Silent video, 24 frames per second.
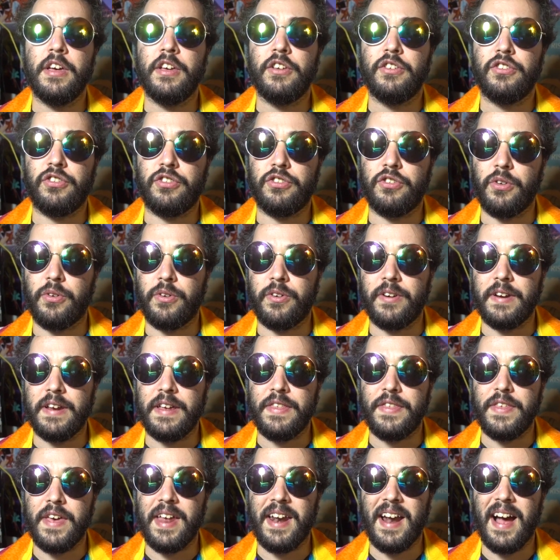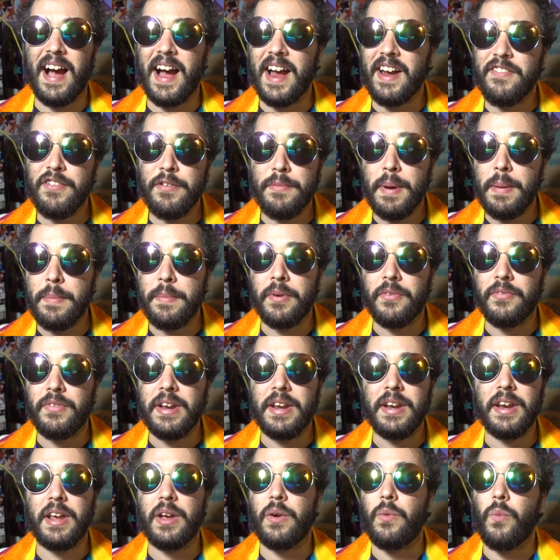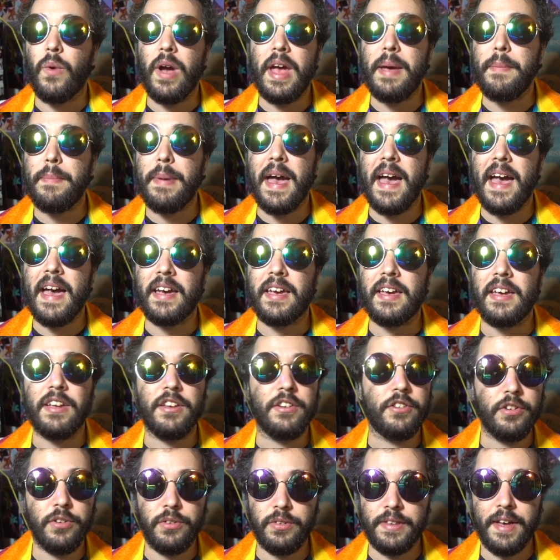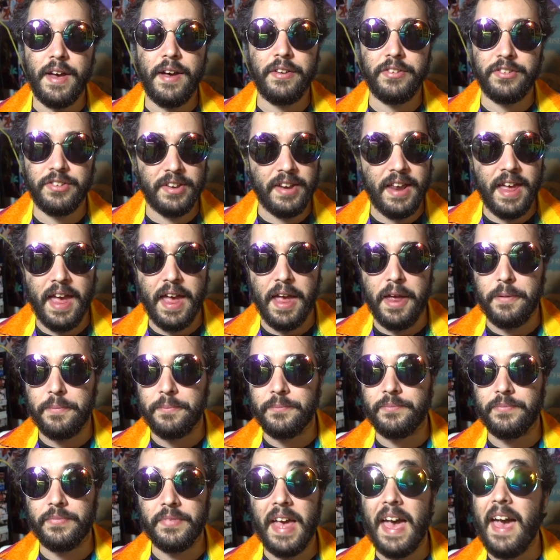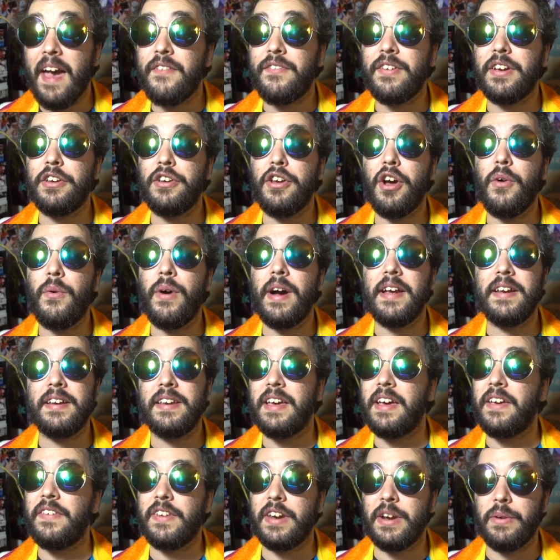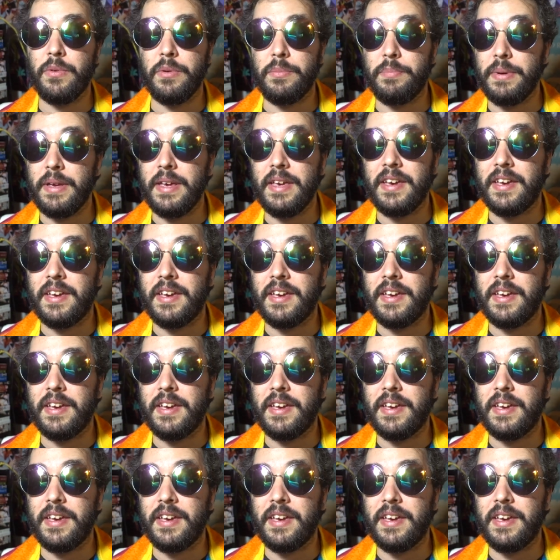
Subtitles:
story that I remember reading way back in 2008. Having no idea that it would be